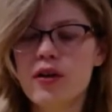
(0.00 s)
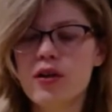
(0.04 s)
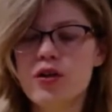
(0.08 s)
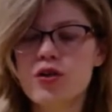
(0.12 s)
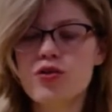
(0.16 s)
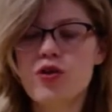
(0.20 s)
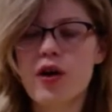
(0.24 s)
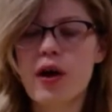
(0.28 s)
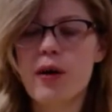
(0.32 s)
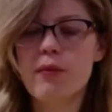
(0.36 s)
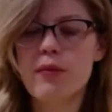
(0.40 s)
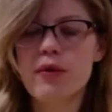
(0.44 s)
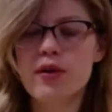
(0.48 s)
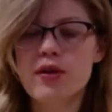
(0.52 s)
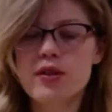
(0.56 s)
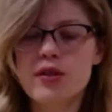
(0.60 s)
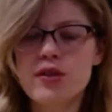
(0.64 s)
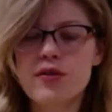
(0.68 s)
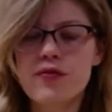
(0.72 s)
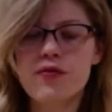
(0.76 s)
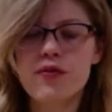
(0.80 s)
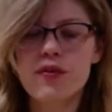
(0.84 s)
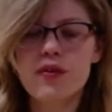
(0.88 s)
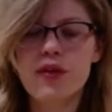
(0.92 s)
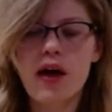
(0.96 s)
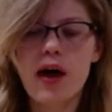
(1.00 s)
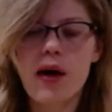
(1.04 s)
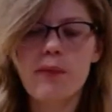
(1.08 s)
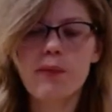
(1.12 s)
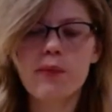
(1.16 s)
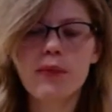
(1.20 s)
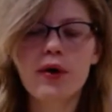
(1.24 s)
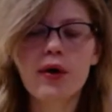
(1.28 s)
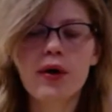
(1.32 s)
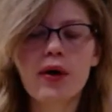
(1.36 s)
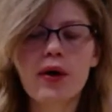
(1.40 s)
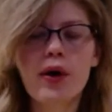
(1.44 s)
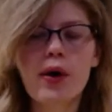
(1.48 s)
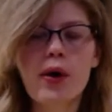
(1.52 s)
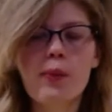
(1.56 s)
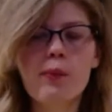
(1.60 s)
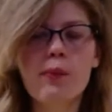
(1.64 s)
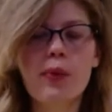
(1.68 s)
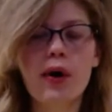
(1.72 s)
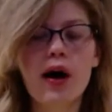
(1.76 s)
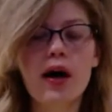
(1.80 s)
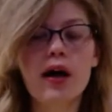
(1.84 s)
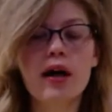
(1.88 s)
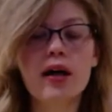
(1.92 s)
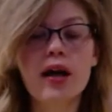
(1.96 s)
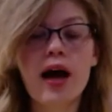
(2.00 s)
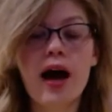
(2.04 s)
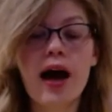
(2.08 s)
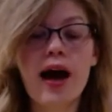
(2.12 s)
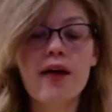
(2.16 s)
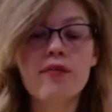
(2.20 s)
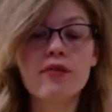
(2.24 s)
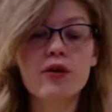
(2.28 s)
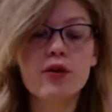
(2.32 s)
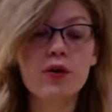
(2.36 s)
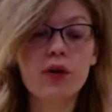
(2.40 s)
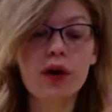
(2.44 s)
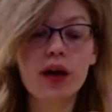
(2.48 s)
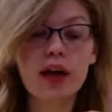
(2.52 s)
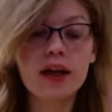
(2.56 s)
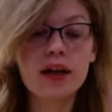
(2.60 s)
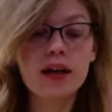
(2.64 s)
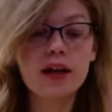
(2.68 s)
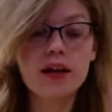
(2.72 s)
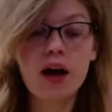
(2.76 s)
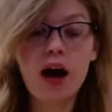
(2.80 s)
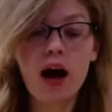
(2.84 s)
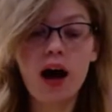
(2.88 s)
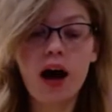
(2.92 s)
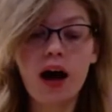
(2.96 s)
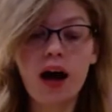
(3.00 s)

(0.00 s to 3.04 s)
tremors for them. But I have a great